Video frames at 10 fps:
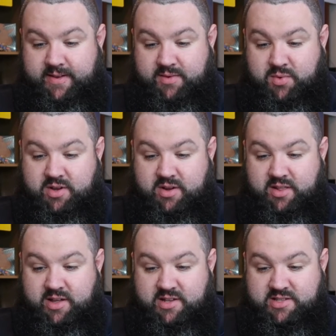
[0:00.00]
And we got
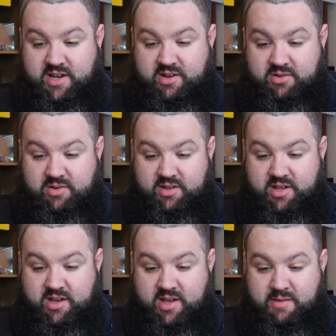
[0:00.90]
it there. Tackle,
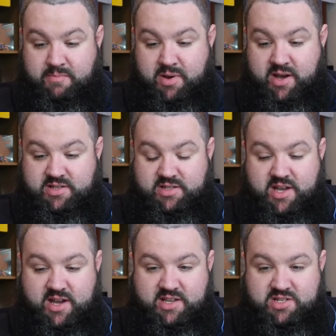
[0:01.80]
Giga Impact.
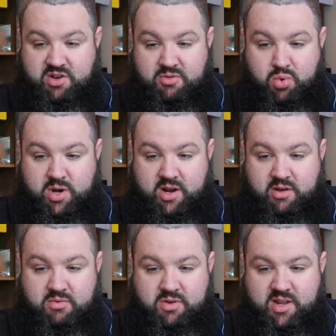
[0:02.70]
That is no bueno.
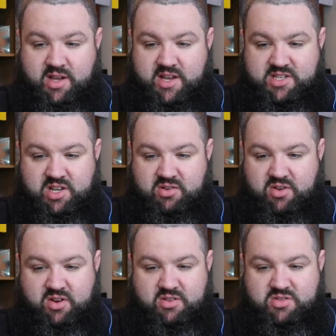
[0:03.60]
I'm going to guess you're
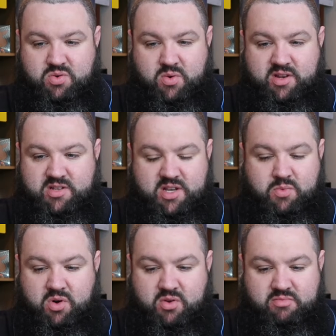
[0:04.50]
looking at
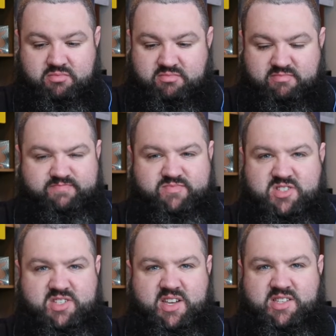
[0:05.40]

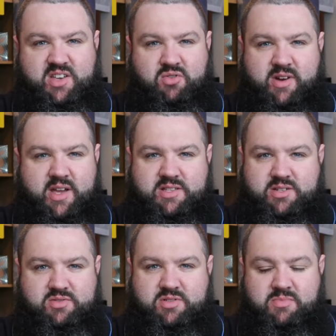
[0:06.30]
2160 or
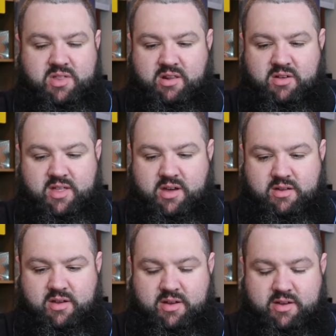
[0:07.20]
80 or something like that
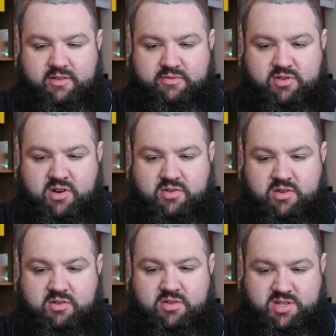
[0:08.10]
for a
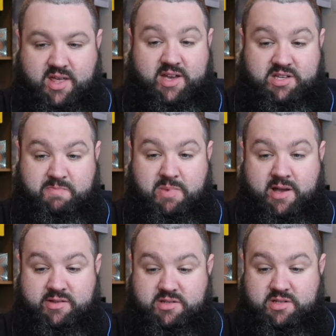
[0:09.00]
Hondo, because that is
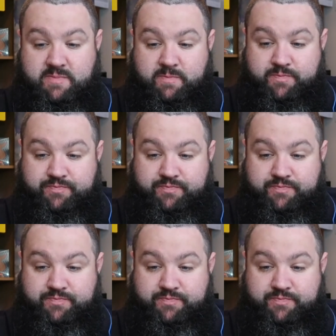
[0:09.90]
pants.